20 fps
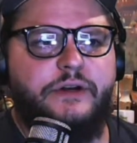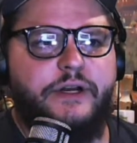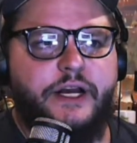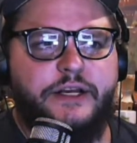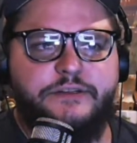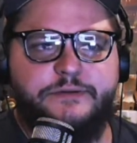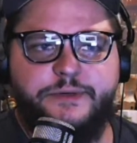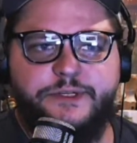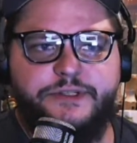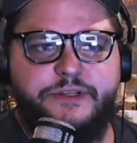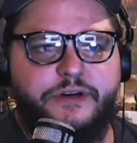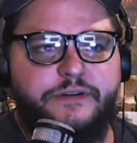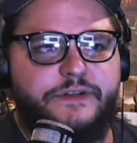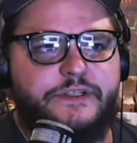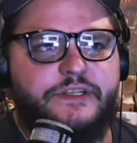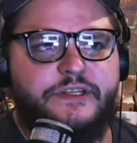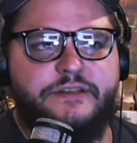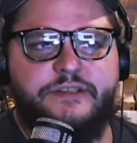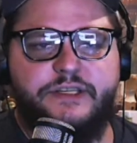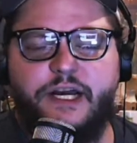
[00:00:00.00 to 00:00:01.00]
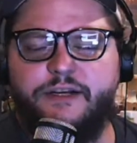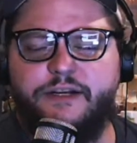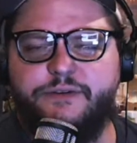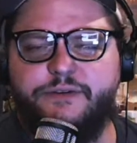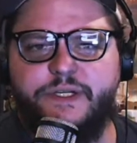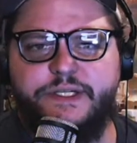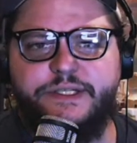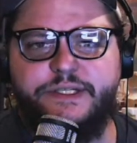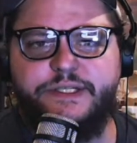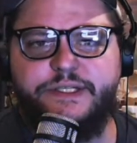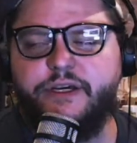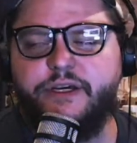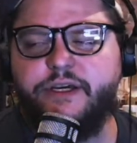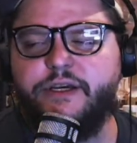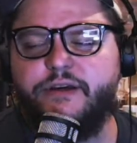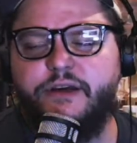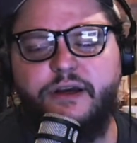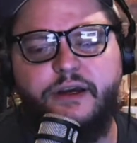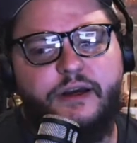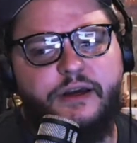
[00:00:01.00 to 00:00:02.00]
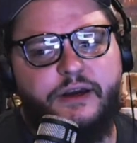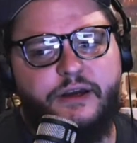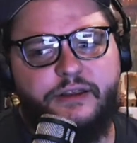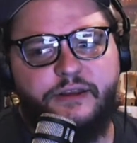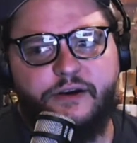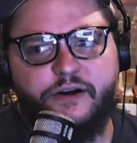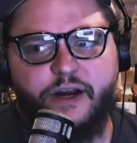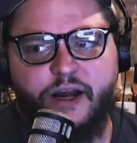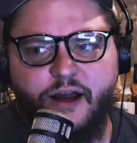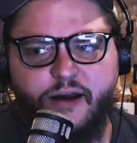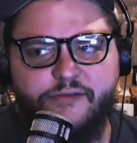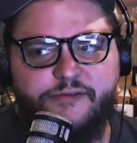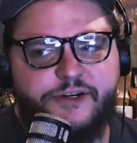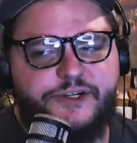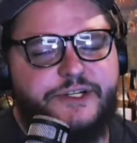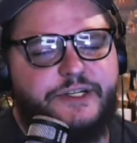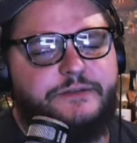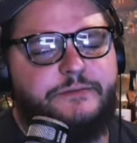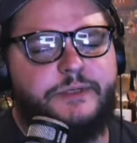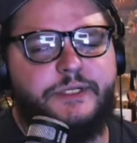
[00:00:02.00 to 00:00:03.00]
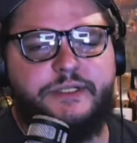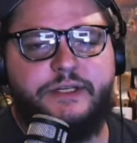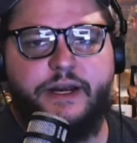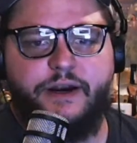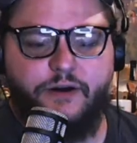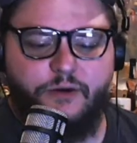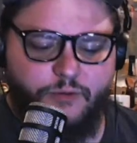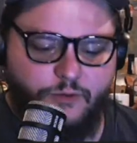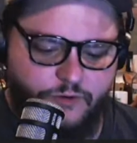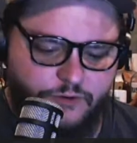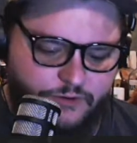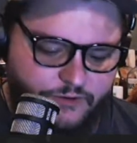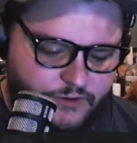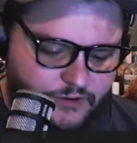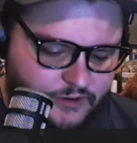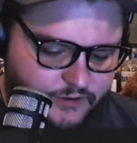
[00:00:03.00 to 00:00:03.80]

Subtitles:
Customer service has sucked recently. Their coverage has been terrible.